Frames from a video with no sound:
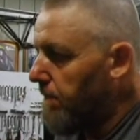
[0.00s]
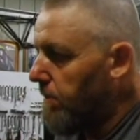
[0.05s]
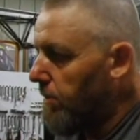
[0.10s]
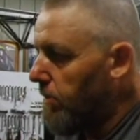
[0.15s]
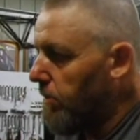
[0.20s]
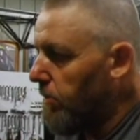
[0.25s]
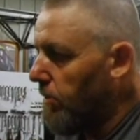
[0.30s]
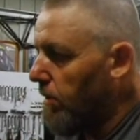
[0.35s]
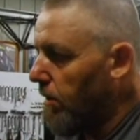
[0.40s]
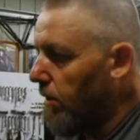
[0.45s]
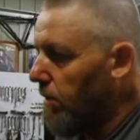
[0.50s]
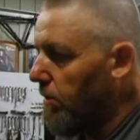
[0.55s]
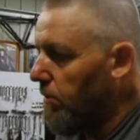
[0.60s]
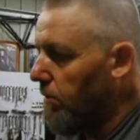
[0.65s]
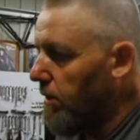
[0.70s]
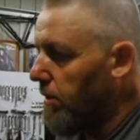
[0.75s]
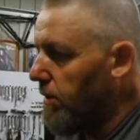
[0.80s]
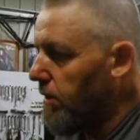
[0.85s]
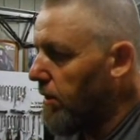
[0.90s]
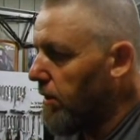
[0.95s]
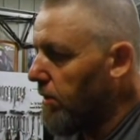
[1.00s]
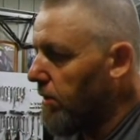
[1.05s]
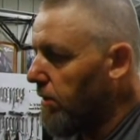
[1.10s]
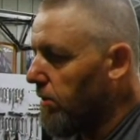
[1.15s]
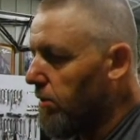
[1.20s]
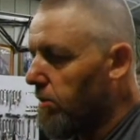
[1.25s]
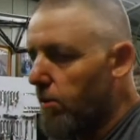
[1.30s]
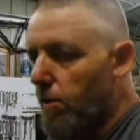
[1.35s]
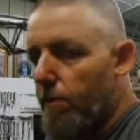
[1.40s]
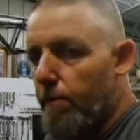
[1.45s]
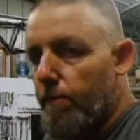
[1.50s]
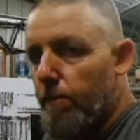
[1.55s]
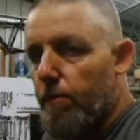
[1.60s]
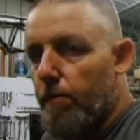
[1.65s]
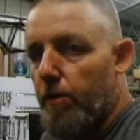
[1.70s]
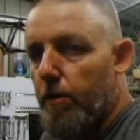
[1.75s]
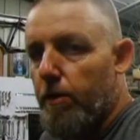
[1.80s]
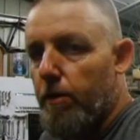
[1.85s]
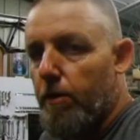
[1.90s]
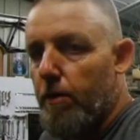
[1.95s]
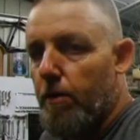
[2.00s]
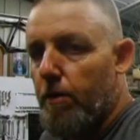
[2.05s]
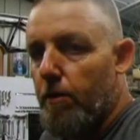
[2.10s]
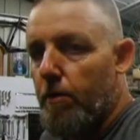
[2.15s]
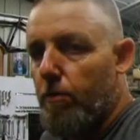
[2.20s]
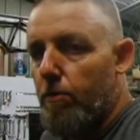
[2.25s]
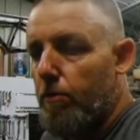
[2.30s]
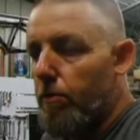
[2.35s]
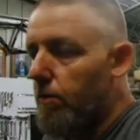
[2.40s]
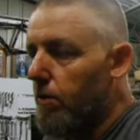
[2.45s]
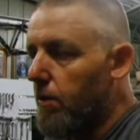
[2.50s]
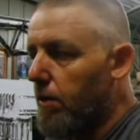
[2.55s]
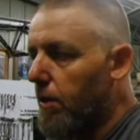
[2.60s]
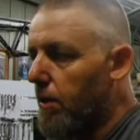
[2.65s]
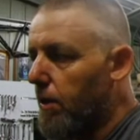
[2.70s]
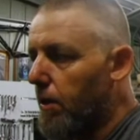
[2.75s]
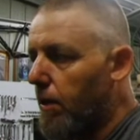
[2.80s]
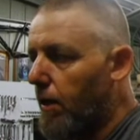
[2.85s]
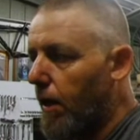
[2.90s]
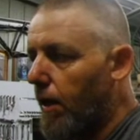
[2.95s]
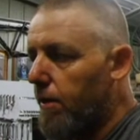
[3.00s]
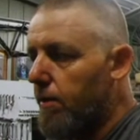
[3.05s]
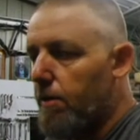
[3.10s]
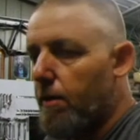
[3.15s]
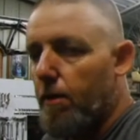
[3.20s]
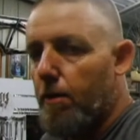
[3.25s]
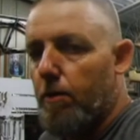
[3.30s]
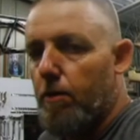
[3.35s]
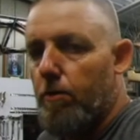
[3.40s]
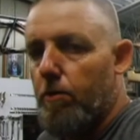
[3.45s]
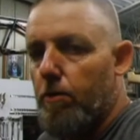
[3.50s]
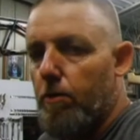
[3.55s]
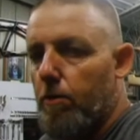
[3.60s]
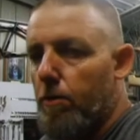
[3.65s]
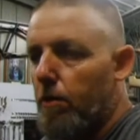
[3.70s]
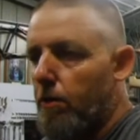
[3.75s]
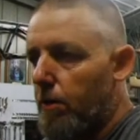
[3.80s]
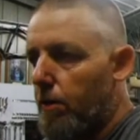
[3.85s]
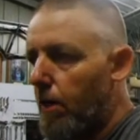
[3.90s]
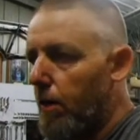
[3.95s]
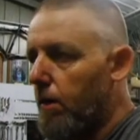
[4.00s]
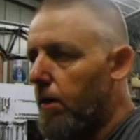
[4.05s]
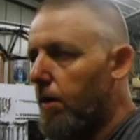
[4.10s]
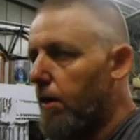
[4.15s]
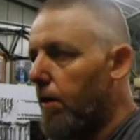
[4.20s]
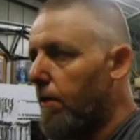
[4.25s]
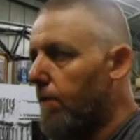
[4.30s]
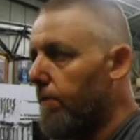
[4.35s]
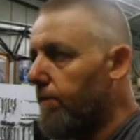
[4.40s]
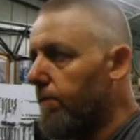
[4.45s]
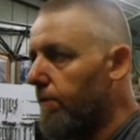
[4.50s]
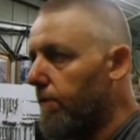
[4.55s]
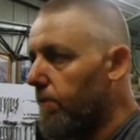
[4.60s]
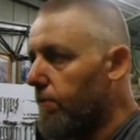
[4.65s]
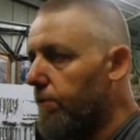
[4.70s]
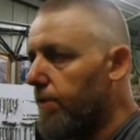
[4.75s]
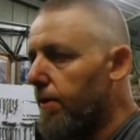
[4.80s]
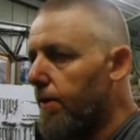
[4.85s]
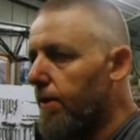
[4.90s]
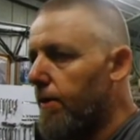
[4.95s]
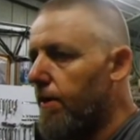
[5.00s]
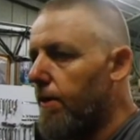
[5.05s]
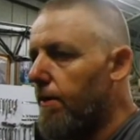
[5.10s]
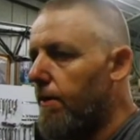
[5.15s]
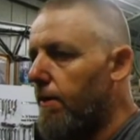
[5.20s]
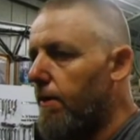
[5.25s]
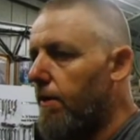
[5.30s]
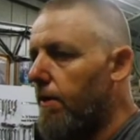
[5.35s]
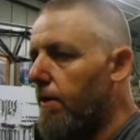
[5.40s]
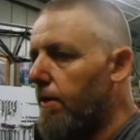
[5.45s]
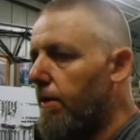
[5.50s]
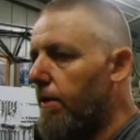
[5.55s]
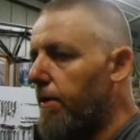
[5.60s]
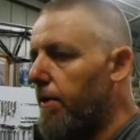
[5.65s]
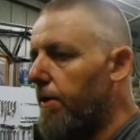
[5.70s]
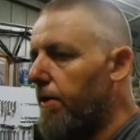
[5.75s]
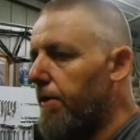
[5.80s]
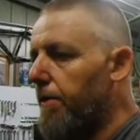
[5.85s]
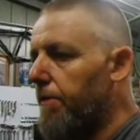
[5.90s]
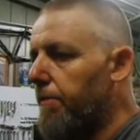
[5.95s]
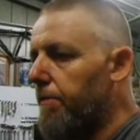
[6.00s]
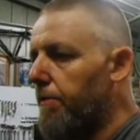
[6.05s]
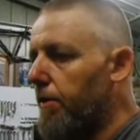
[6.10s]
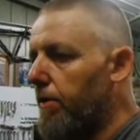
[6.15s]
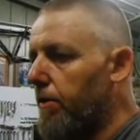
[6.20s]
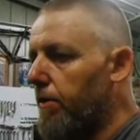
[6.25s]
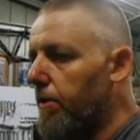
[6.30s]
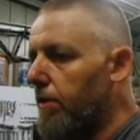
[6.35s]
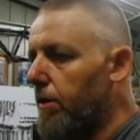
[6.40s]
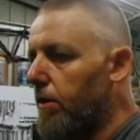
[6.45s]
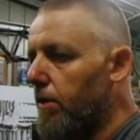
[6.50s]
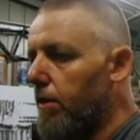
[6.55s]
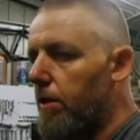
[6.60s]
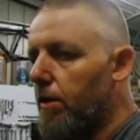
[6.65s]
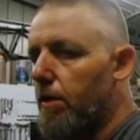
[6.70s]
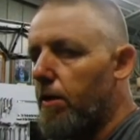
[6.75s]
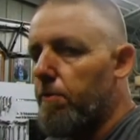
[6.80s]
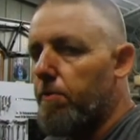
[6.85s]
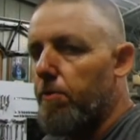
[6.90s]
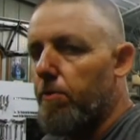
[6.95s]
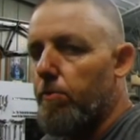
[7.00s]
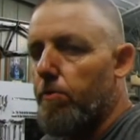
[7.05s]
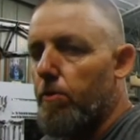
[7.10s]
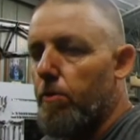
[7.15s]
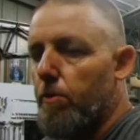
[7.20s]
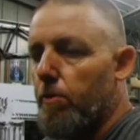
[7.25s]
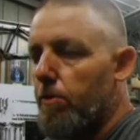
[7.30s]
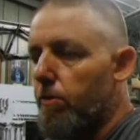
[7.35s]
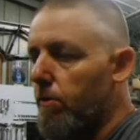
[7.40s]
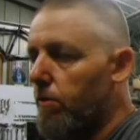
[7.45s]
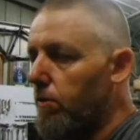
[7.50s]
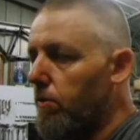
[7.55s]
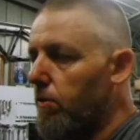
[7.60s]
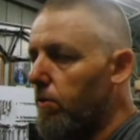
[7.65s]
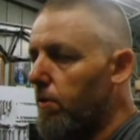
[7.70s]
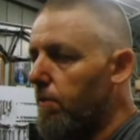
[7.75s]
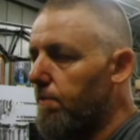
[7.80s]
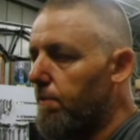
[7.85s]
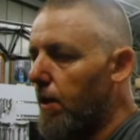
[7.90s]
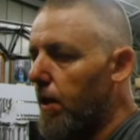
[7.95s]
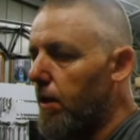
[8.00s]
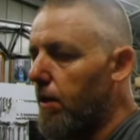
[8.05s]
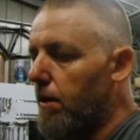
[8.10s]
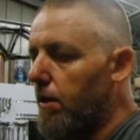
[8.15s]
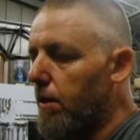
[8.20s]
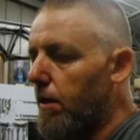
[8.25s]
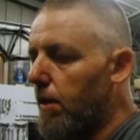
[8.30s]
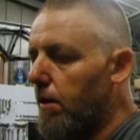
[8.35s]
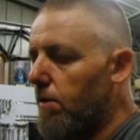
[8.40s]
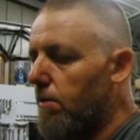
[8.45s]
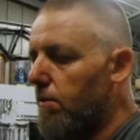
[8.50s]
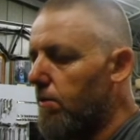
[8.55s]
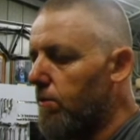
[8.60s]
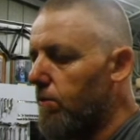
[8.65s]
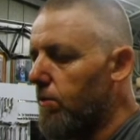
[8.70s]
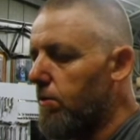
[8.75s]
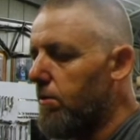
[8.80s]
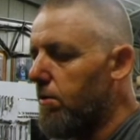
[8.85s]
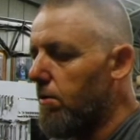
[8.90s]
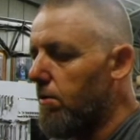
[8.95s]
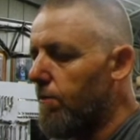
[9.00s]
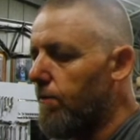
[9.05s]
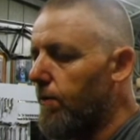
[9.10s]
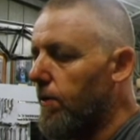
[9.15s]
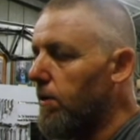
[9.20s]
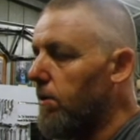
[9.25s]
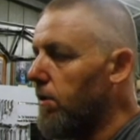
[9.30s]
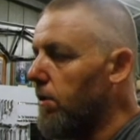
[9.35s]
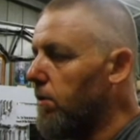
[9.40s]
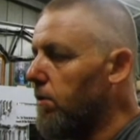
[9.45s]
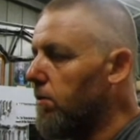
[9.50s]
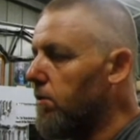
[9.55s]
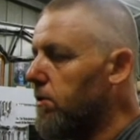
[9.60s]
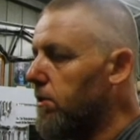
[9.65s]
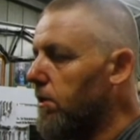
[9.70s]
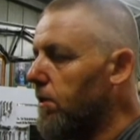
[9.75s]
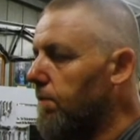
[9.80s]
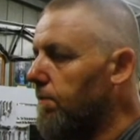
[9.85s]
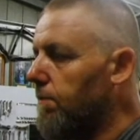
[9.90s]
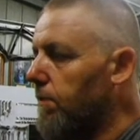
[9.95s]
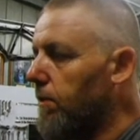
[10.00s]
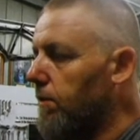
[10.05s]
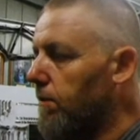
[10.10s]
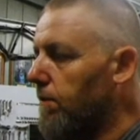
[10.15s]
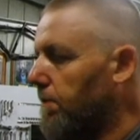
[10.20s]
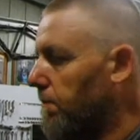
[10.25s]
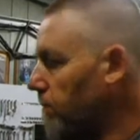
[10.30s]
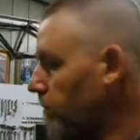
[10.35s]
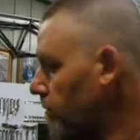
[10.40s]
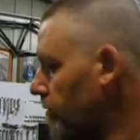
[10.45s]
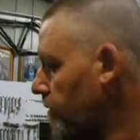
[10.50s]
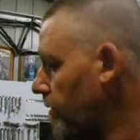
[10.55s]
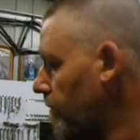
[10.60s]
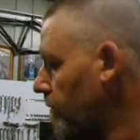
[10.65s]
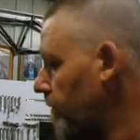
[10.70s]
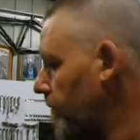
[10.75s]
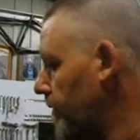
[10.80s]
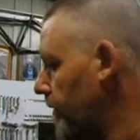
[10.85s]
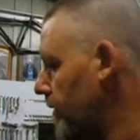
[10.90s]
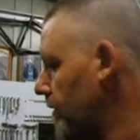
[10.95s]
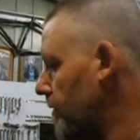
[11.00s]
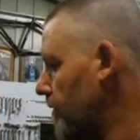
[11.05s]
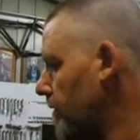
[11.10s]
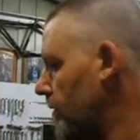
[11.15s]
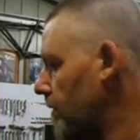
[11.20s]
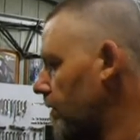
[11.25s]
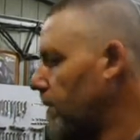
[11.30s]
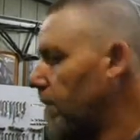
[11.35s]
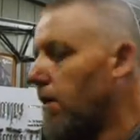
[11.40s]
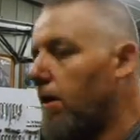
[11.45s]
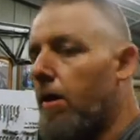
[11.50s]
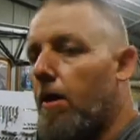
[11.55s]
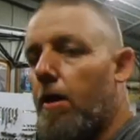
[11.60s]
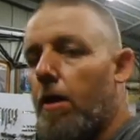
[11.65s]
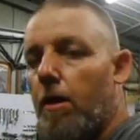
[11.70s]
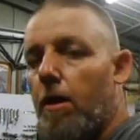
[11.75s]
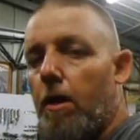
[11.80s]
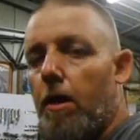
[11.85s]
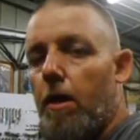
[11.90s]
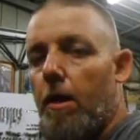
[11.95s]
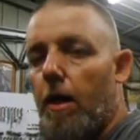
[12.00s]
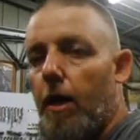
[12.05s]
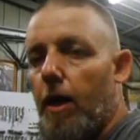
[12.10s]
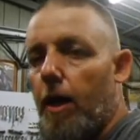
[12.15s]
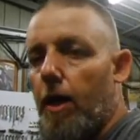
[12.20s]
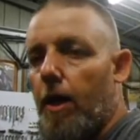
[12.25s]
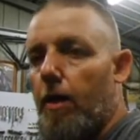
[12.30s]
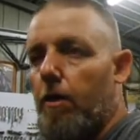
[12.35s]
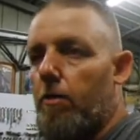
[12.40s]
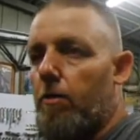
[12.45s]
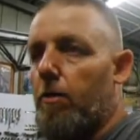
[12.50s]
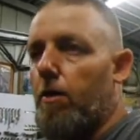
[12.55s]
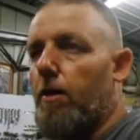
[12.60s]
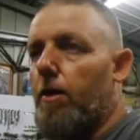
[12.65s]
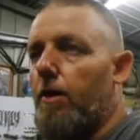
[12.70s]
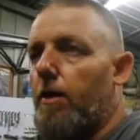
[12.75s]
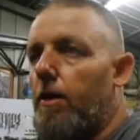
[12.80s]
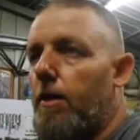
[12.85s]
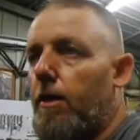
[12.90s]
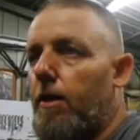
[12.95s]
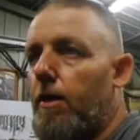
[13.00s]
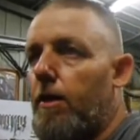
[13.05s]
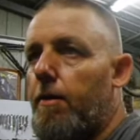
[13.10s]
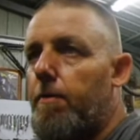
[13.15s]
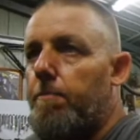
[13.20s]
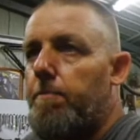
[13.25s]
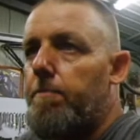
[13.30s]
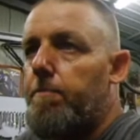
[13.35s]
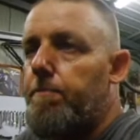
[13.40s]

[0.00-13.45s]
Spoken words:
So I did a service on it, could not get a gasket, could not get a filter, but I cleaned it up as well as I could and made a gasket, which is fairly dodgy, but we'll see what we can do. And I